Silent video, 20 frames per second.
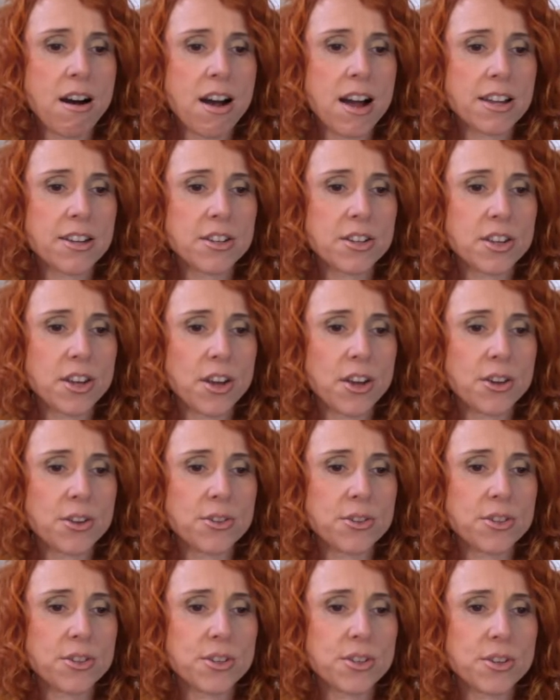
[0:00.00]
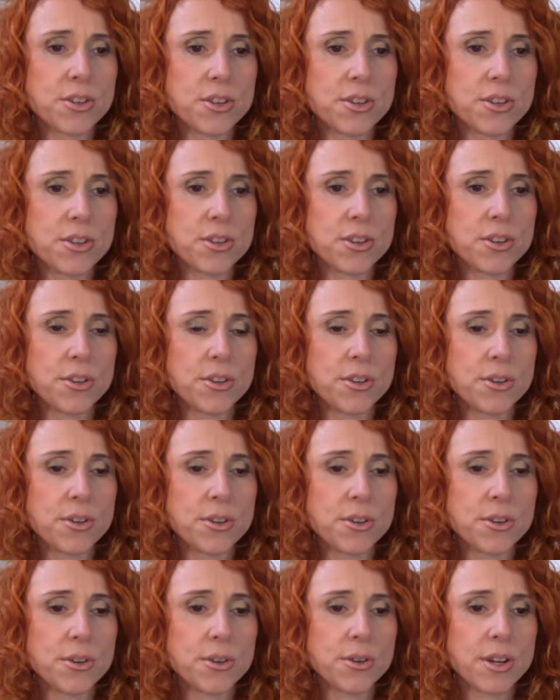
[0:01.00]
and go
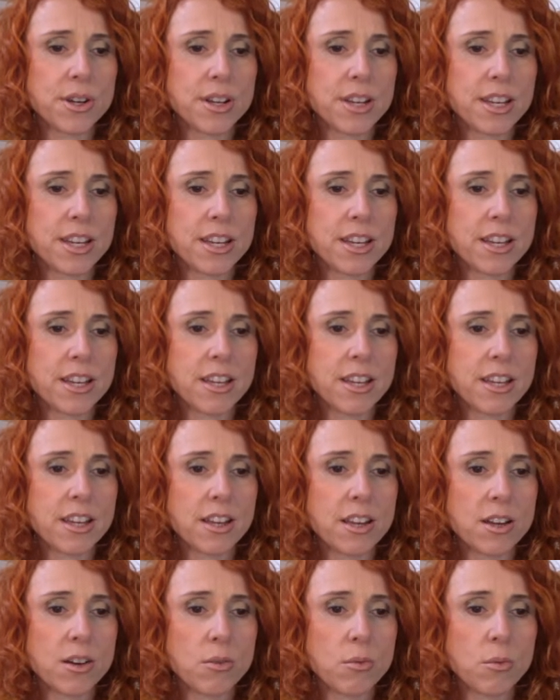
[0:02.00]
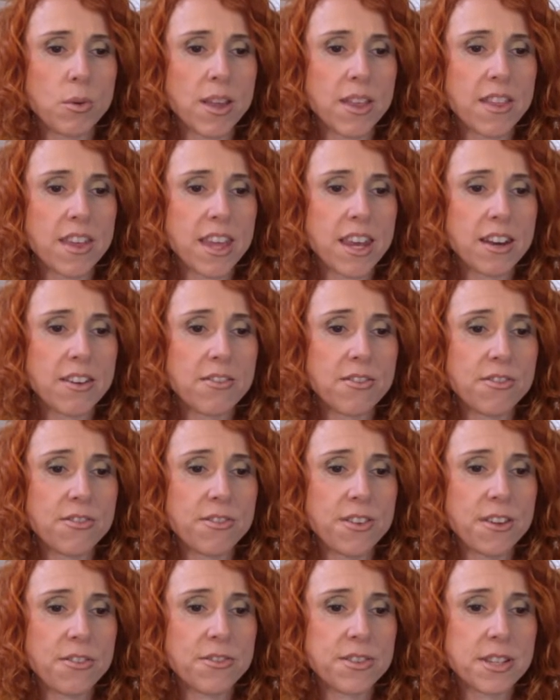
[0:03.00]
to within
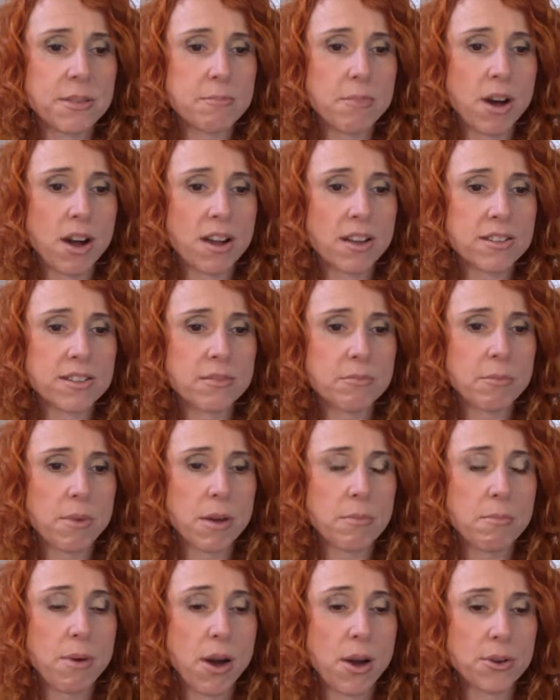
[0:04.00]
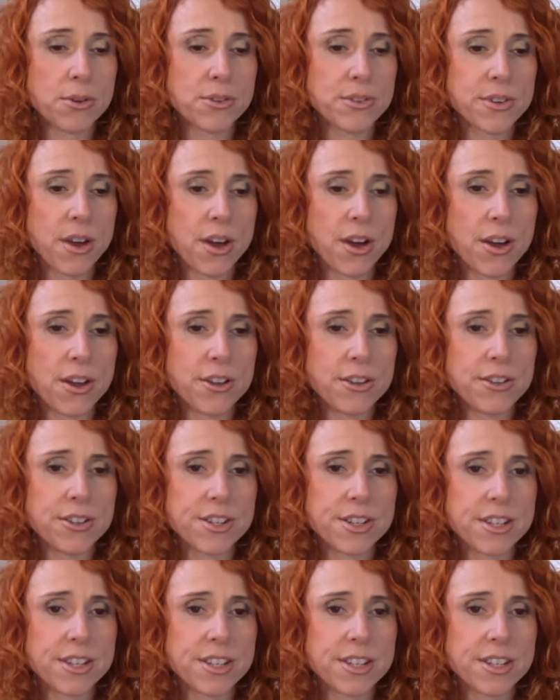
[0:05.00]
50 miles of my postcode.